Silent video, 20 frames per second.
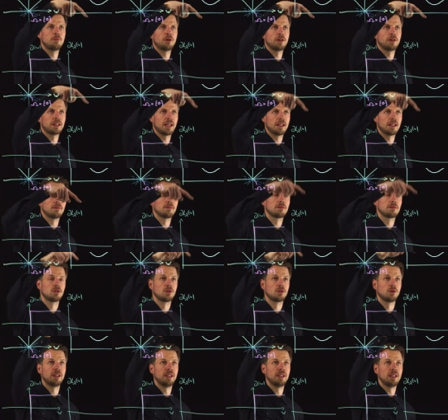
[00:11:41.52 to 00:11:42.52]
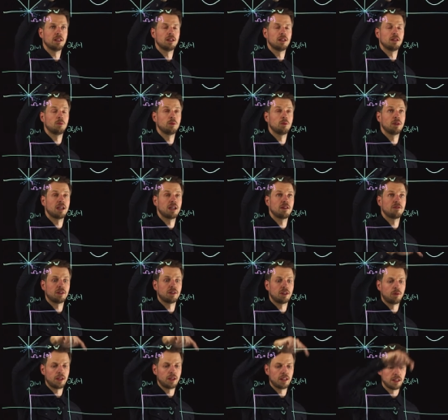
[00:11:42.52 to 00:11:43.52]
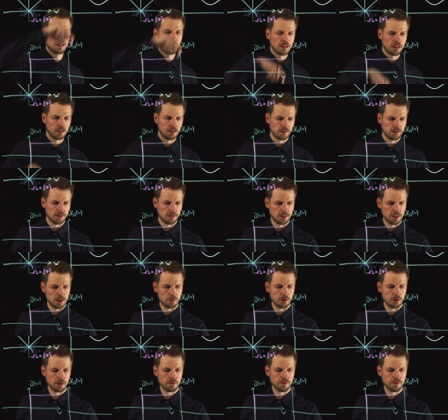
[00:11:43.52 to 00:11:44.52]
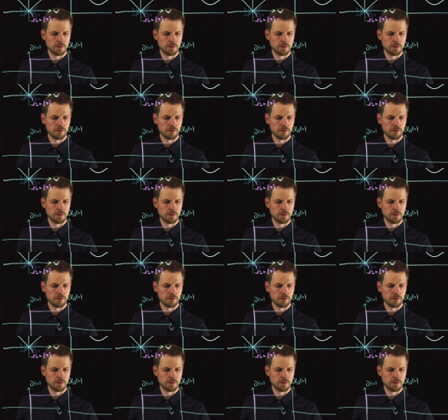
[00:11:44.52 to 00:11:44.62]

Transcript: again. So here we have a gradient that is steeper.